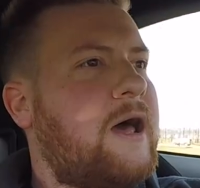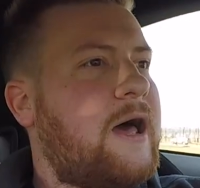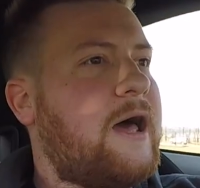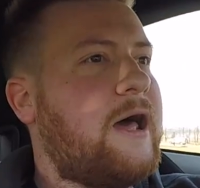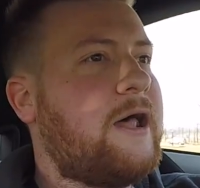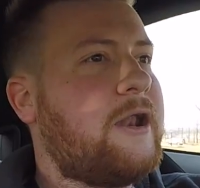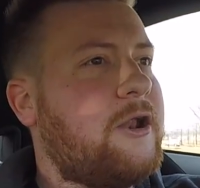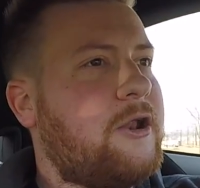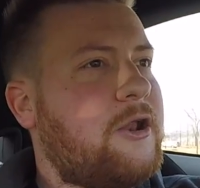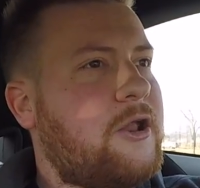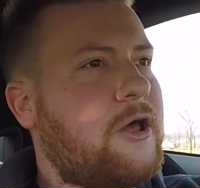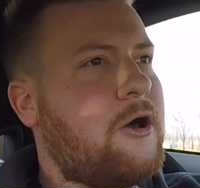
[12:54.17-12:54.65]

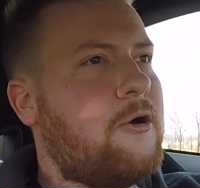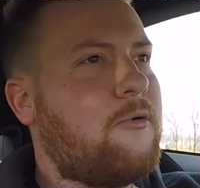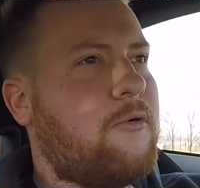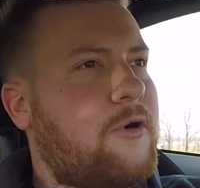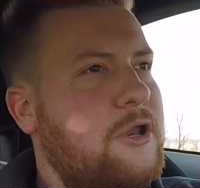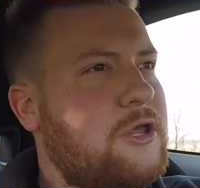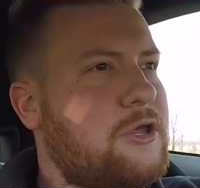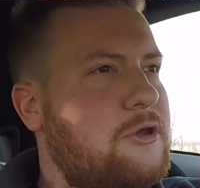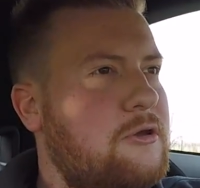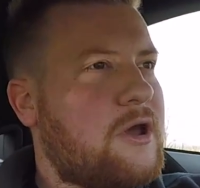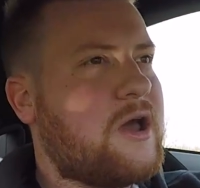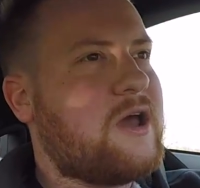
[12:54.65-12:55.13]
I don't know.
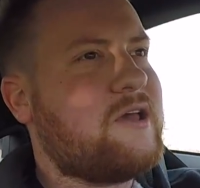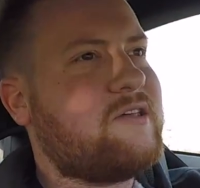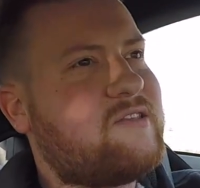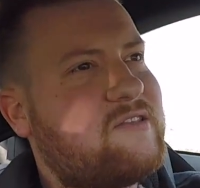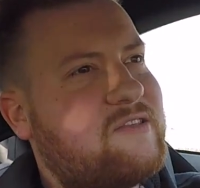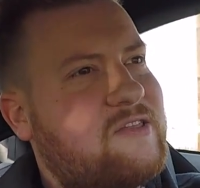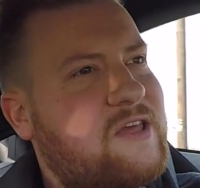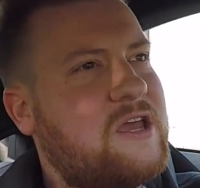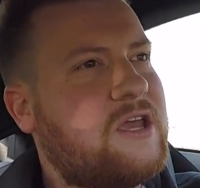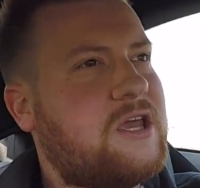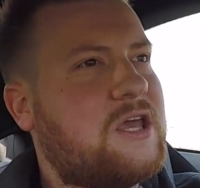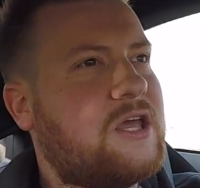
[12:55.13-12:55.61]
What are you guys
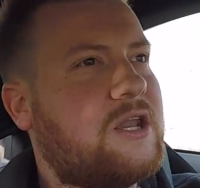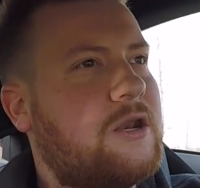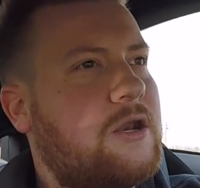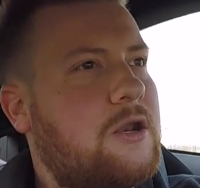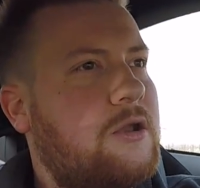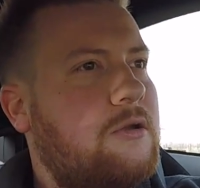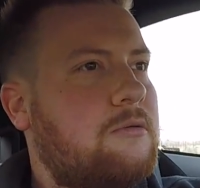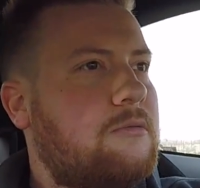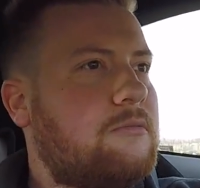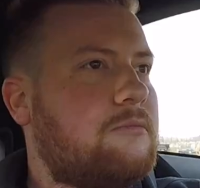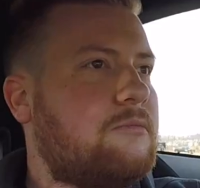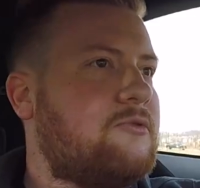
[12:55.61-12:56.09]
thinking?
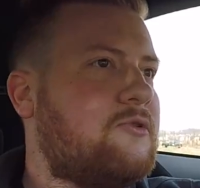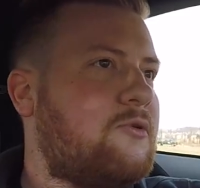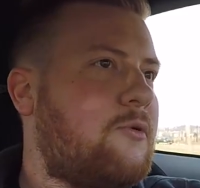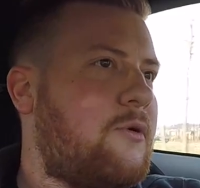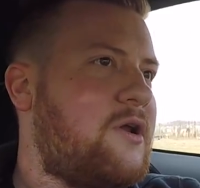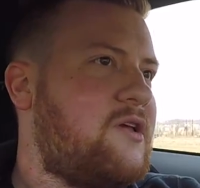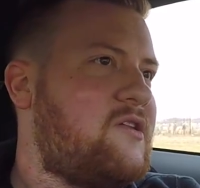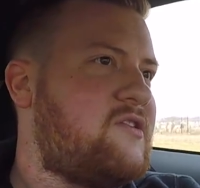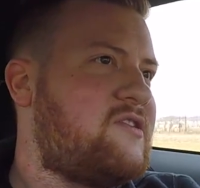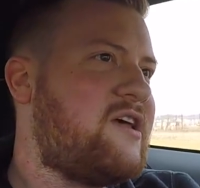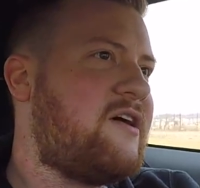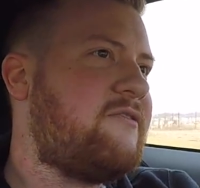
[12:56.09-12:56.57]

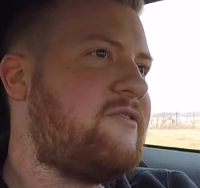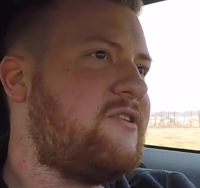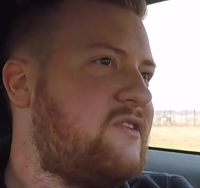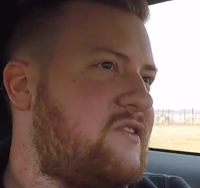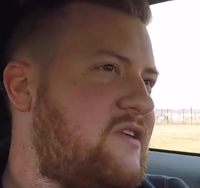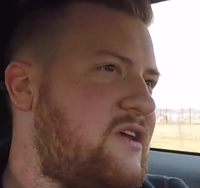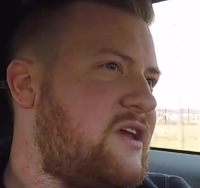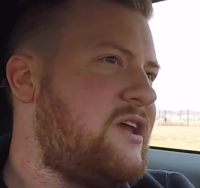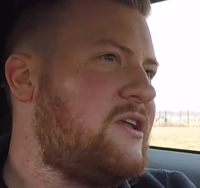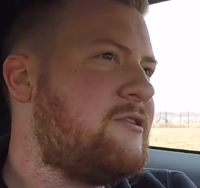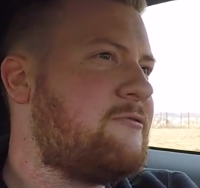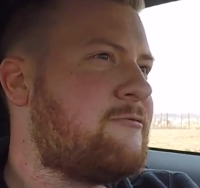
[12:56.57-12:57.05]

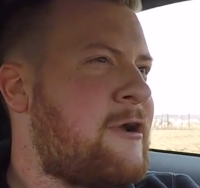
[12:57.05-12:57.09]
2017